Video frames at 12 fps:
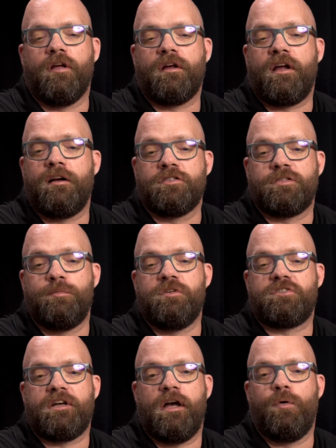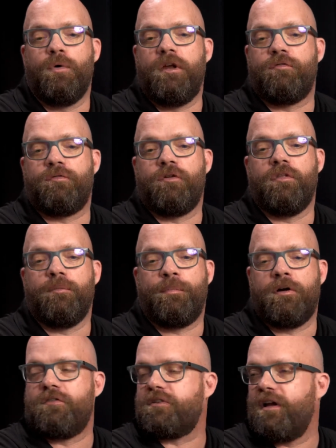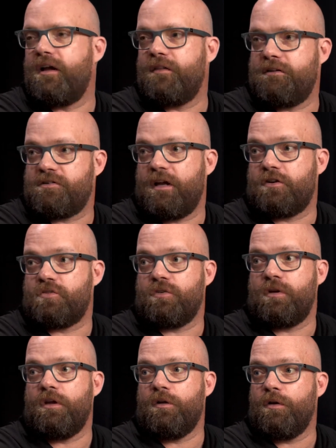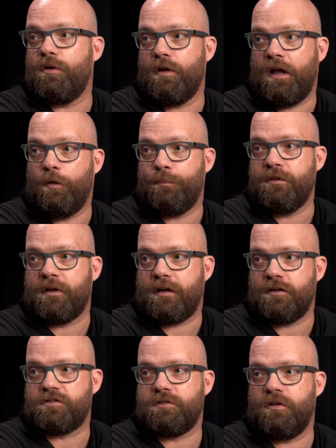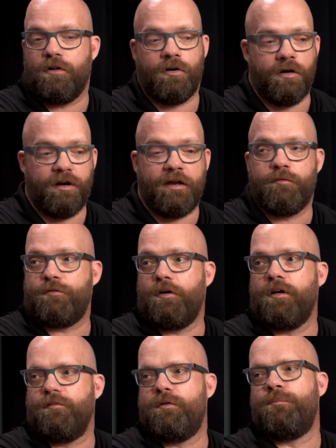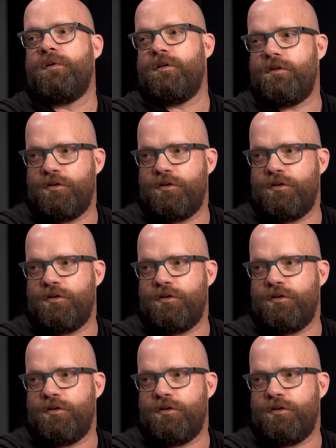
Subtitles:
customer's got to wait for the parts guy that's actually helping the customer or in front of him,